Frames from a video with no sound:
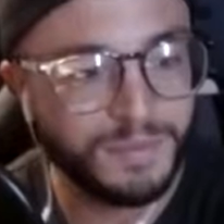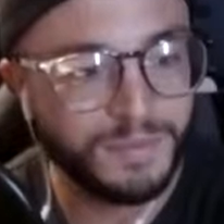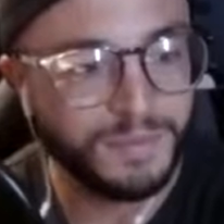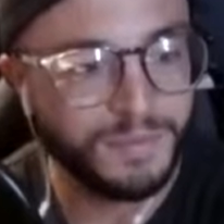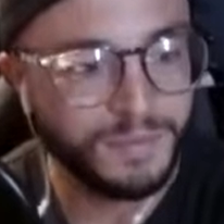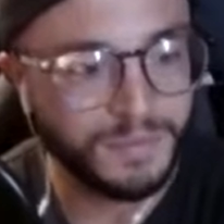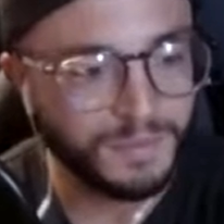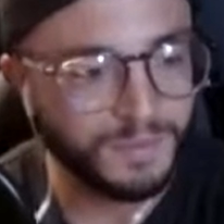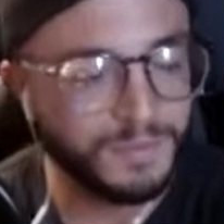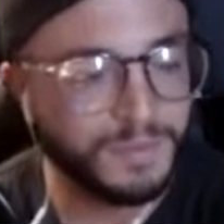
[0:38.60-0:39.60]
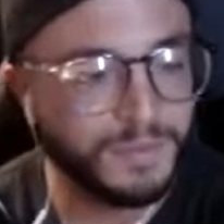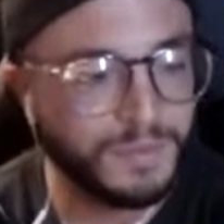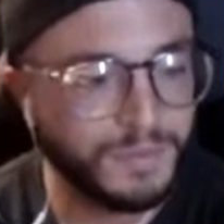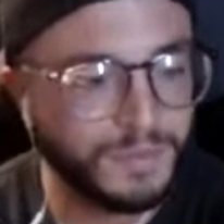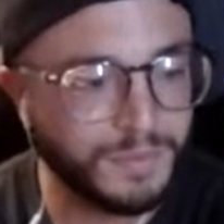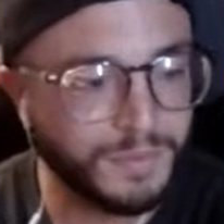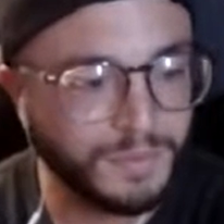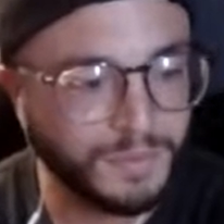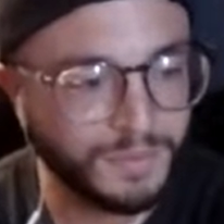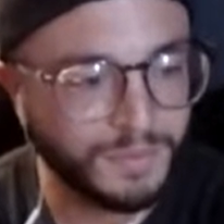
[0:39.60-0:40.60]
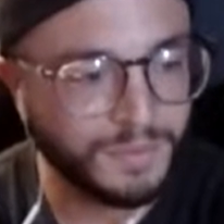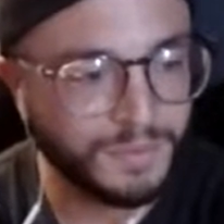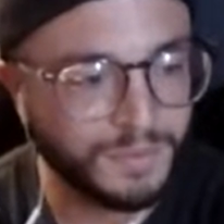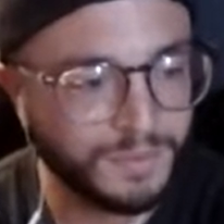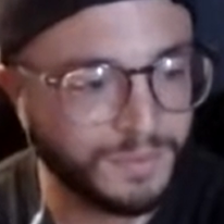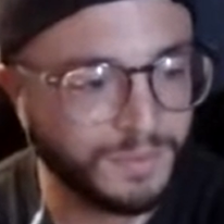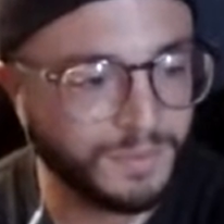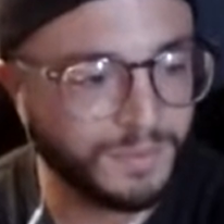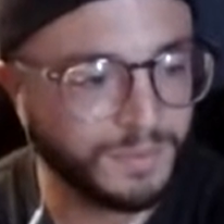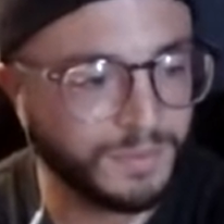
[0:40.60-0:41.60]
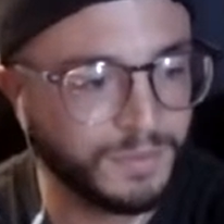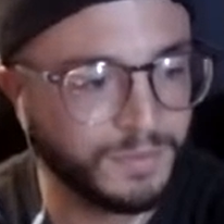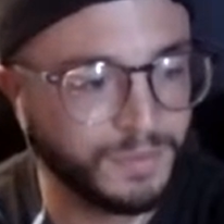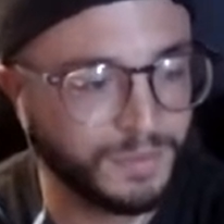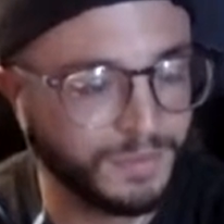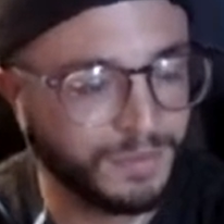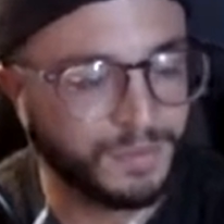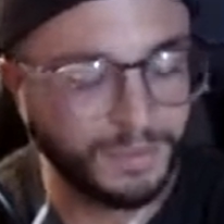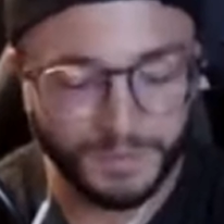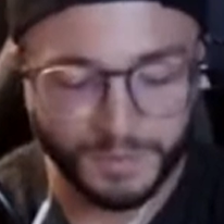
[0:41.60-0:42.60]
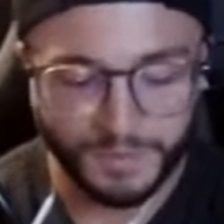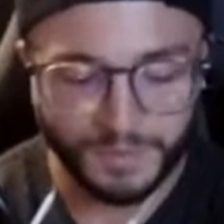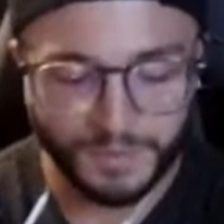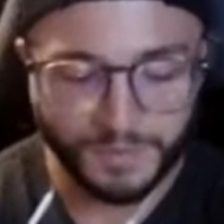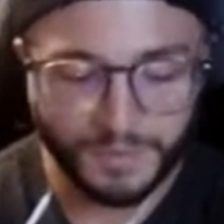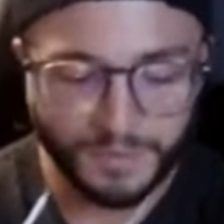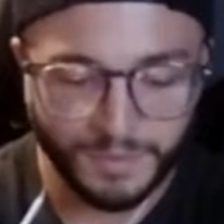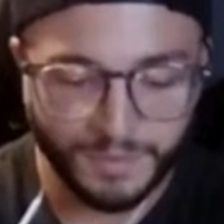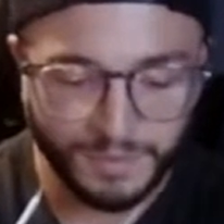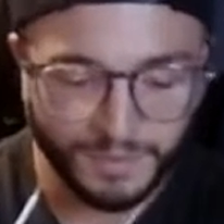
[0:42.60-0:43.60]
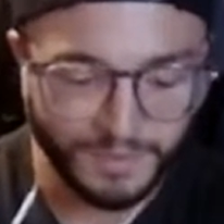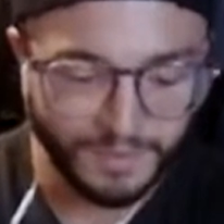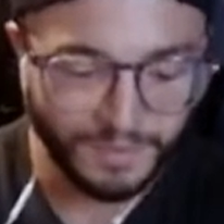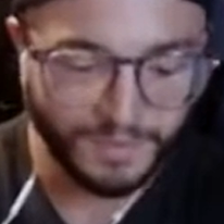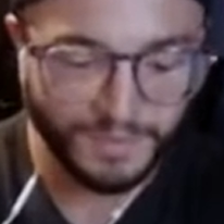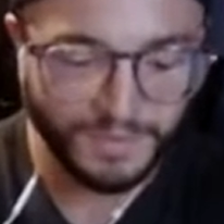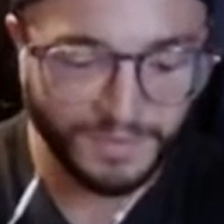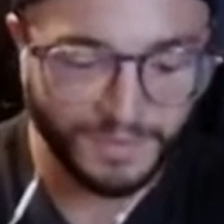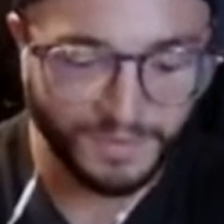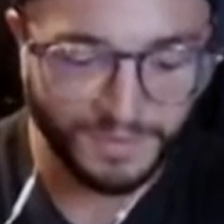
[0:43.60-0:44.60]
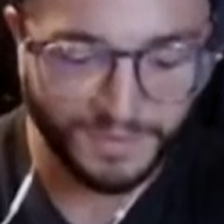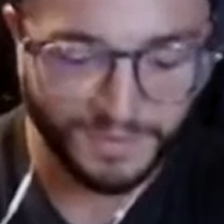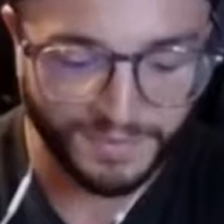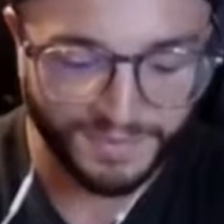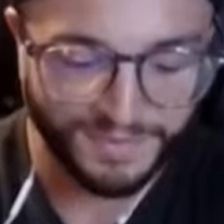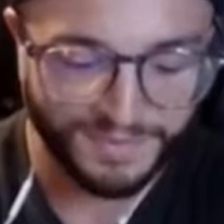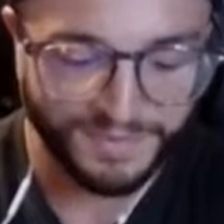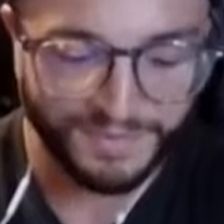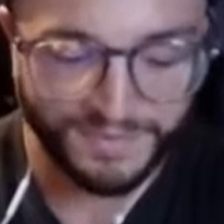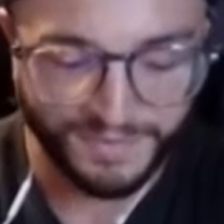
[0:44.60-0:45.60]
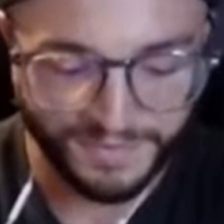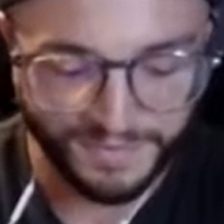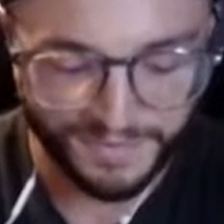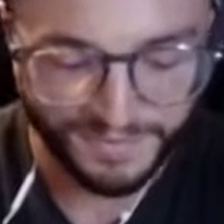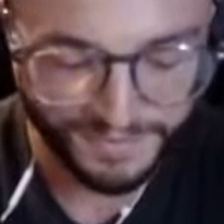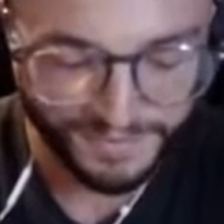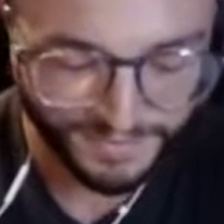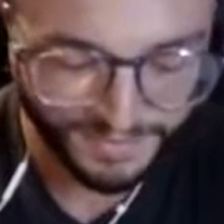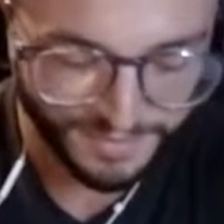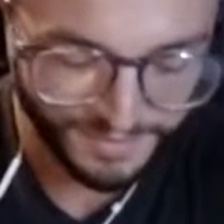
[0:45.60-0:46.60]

This person isn't speaking.